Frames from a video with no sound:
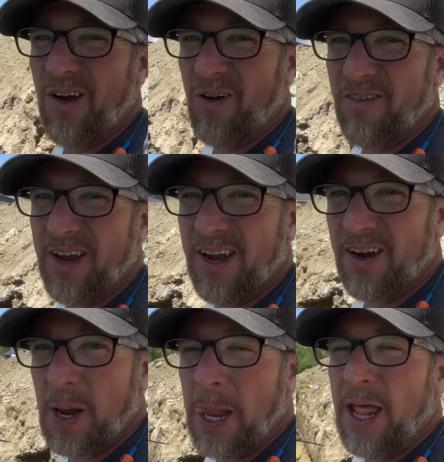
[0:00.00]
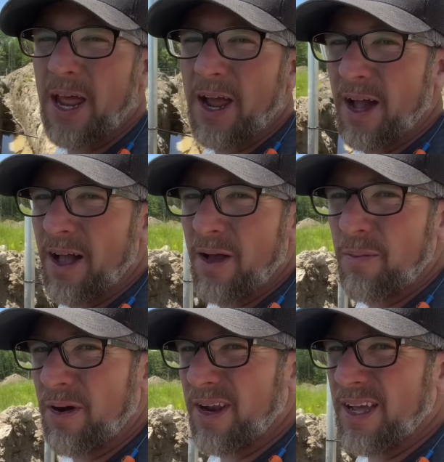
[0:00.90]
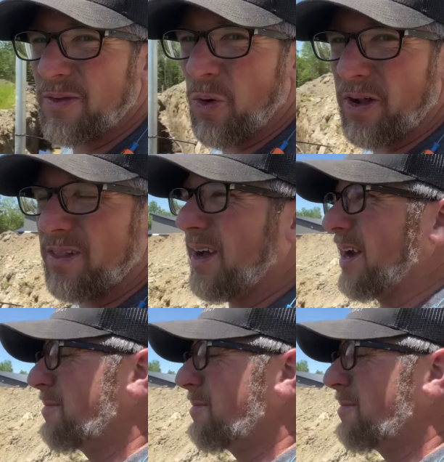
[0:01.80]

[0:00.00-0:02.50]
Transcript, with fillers: over here putting in water line. I